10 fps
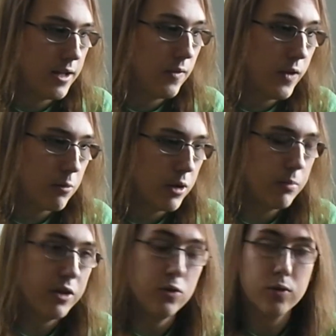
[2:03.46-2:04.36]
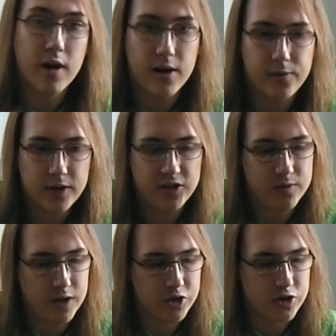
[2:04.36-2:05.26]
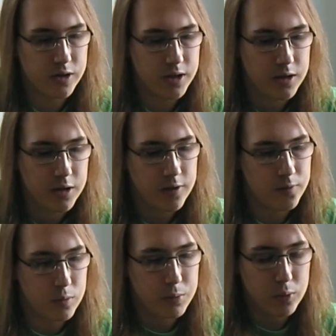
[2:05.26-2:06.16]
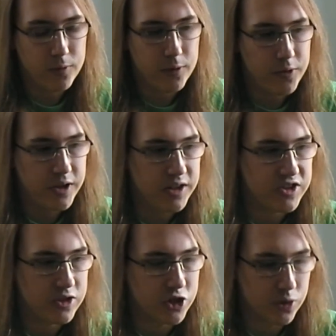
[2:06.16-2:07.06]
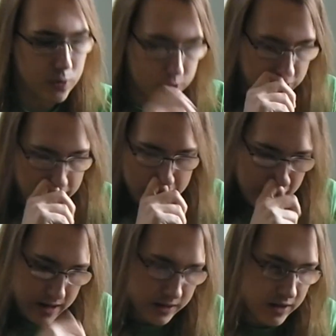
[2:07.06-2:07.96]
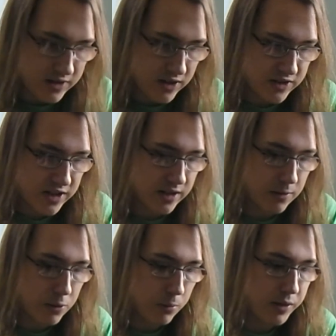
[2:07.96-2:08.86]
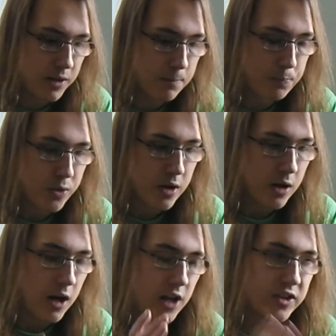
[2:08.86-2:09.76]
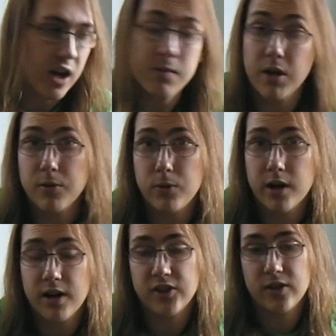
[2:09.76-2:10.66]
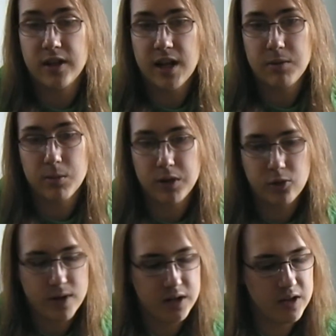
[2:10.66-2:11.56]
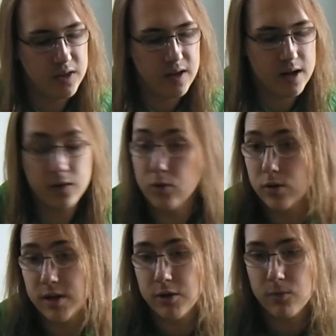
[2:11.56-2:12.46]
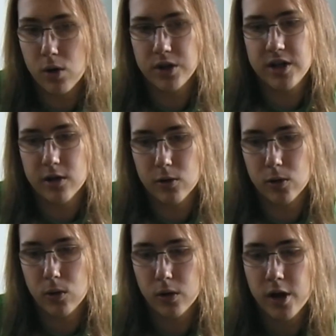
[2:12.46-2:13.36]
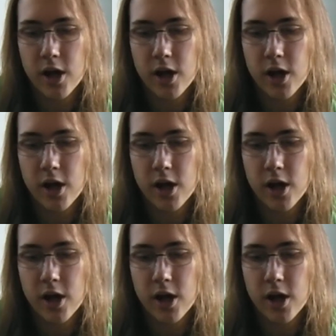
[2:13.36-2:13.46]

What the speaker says: There will be new graphics eventually for both of these shows, and as I said, there will be a timeline, whereas the game can be 20, 10 or even 1 year old,